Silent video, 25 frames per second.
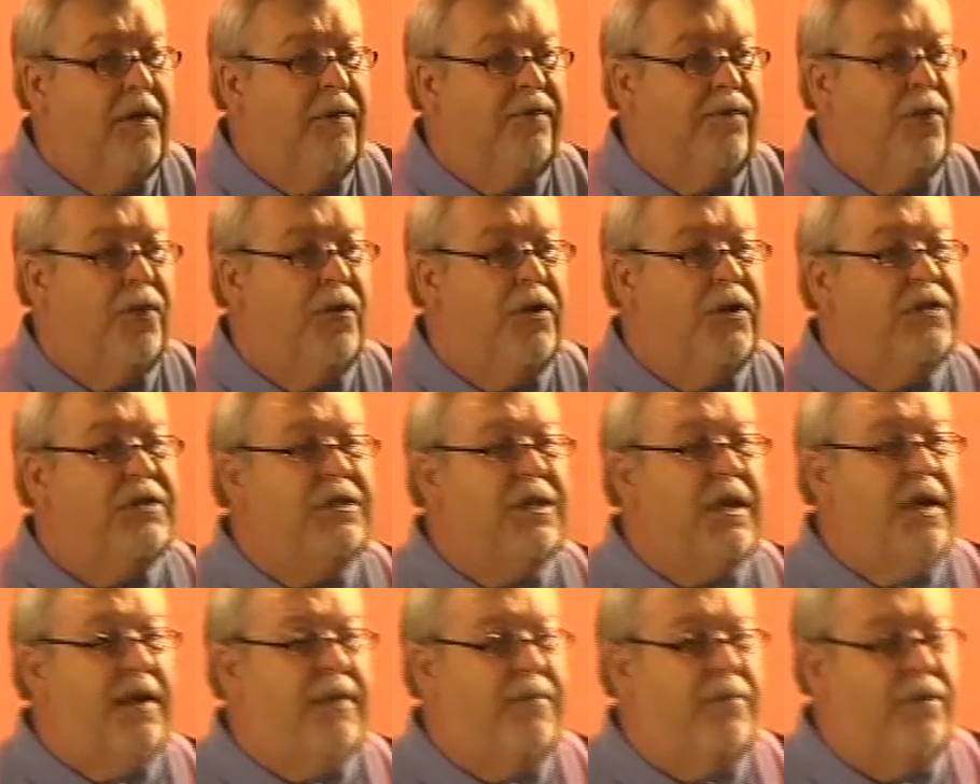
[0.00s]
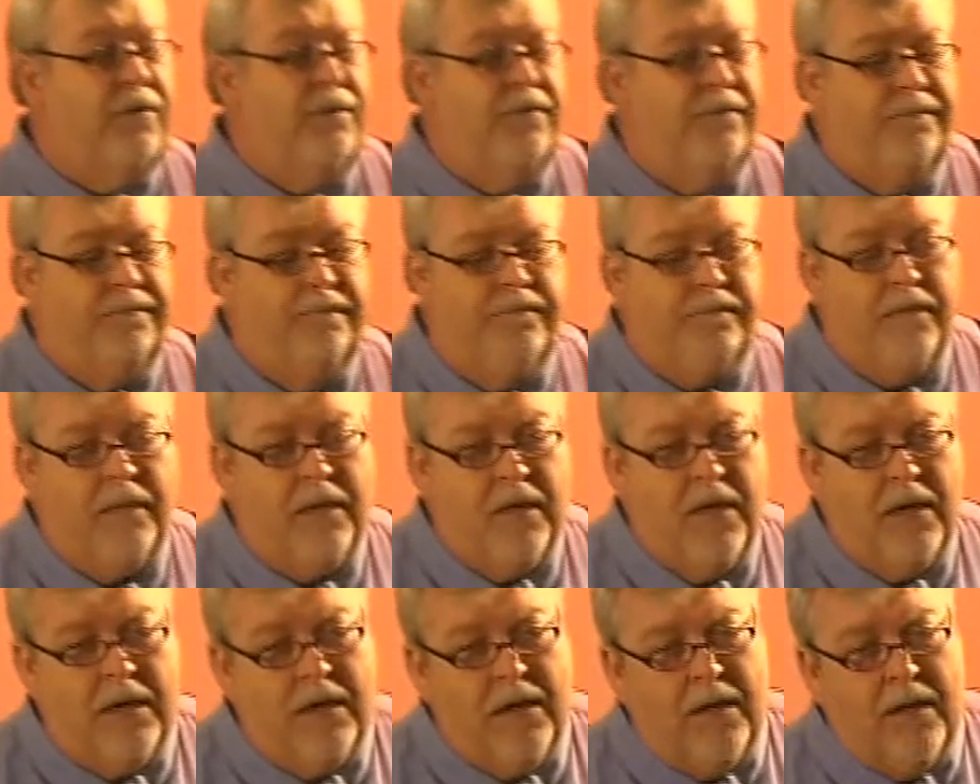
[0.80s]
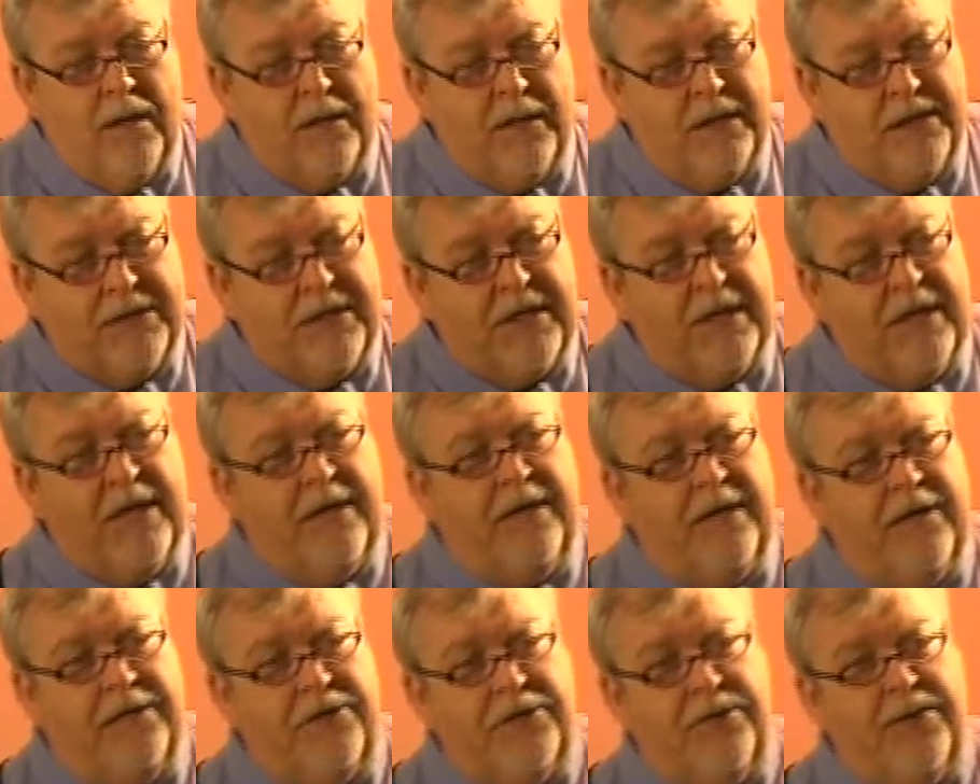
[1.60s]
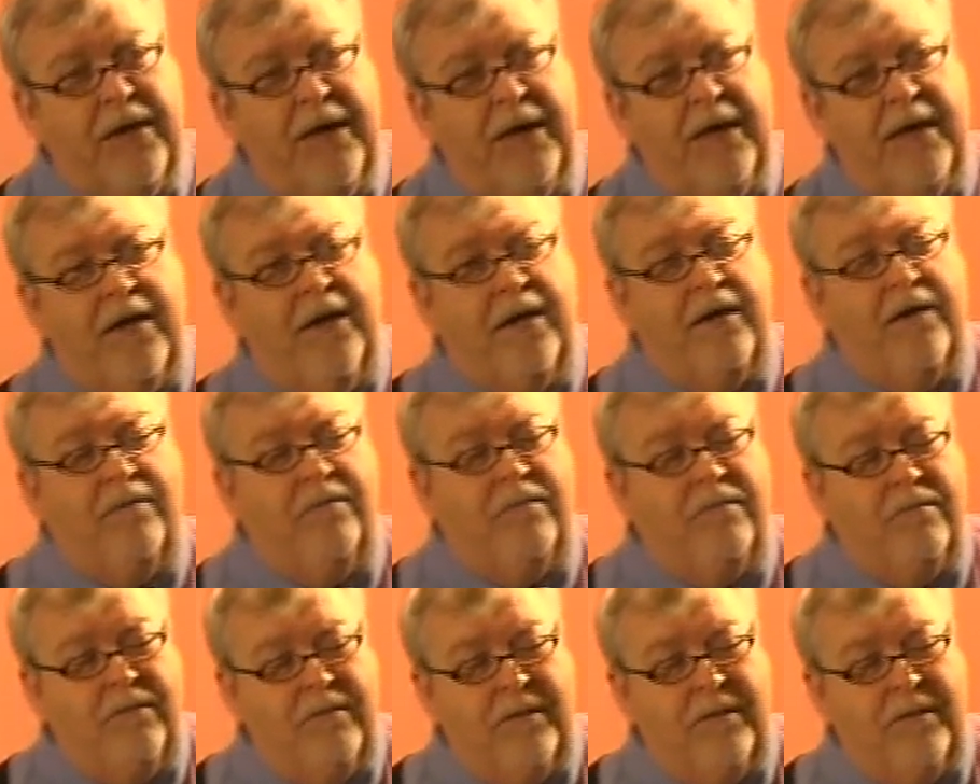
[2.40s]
For example, let's say that you had a